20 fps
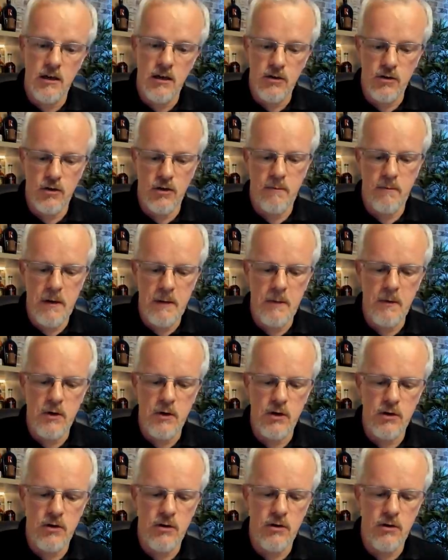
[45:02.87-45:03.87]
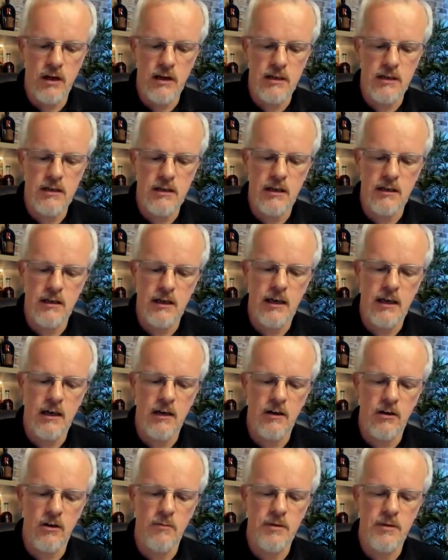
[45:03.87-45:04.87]
so that people could do this as a kind of
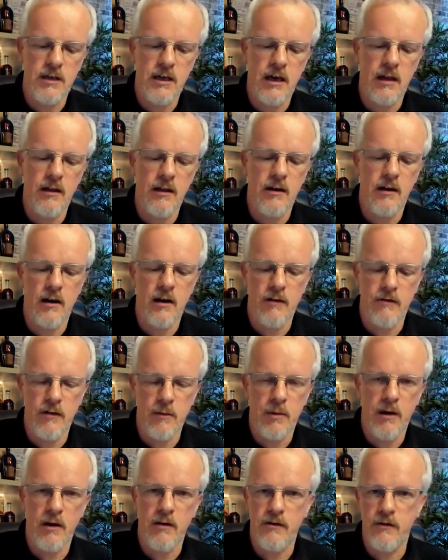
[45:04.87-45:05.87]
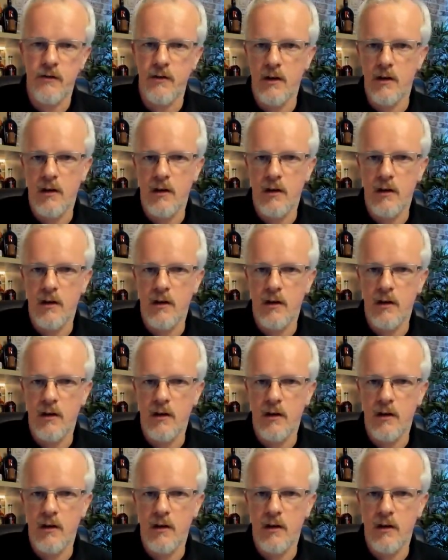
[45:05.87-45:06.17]
group together and have a bit of